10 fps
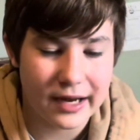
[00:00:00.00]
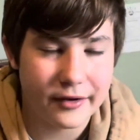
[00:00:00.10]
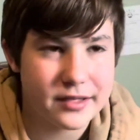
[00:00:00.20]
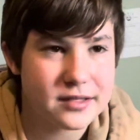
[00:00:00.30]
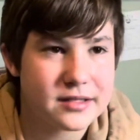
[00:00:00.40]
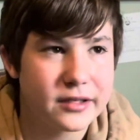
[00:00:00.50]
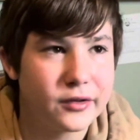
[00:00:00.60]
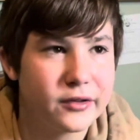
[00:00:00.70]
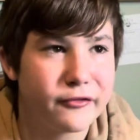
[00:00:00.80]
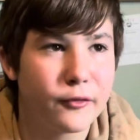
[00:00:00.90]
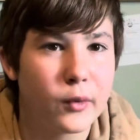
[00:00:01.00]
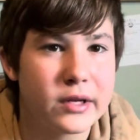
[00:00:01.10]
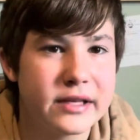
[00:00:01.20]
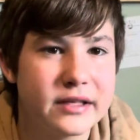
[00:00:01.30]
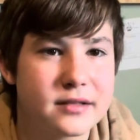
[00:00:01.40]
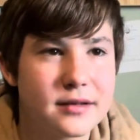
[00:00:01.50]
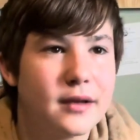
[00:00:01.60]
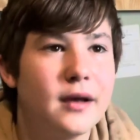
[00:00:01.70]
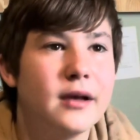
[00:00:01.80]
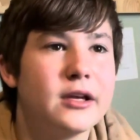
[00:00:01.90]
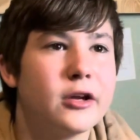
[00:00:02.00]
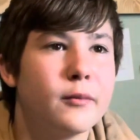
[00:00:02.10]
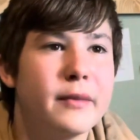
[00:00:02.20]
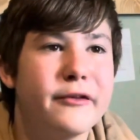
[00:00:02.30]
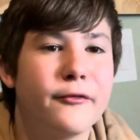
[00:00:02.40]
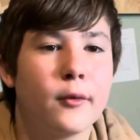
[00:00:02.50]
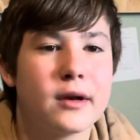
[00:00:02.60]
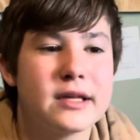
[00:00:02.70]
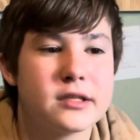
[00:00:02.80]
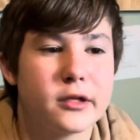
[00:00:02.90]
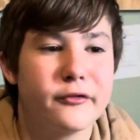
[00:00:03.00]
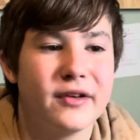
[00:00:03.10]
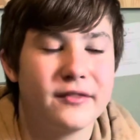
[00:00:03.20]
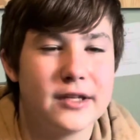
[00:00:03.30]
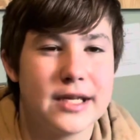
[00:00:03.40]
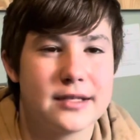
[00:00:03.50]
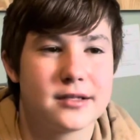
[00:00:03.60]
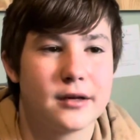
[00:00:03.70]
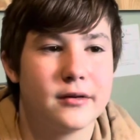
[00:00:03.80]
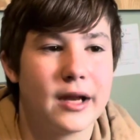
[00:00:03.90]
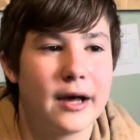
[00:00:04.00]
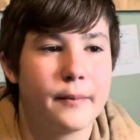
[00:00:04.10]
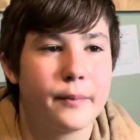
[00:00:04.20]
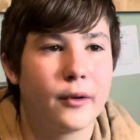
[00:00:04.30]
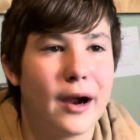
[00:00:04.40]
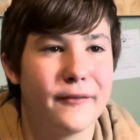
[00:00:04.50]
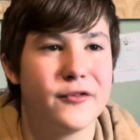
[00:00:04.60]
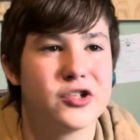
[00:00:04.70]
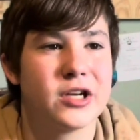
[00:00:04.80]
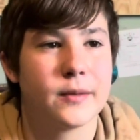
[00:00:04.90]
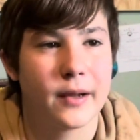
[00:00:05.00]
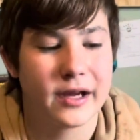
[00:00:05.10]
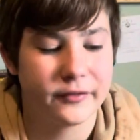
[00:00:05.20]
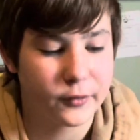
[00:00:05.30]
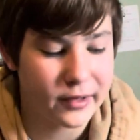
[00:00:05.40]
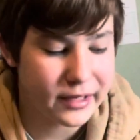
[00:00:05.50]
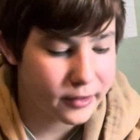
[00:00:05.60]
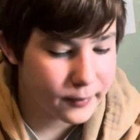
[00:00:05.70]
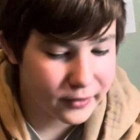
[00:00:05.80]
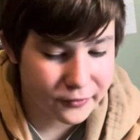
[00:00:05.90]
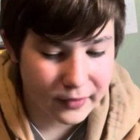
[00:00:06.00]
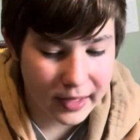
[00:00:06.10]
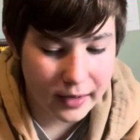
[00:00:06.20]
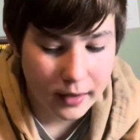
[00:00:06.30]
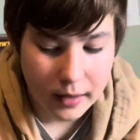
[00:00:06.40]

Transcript: It's still in the 40s, you know, mid 40s, low 50s, so not prime fishing. I'm probably gonna have to wait another month for that.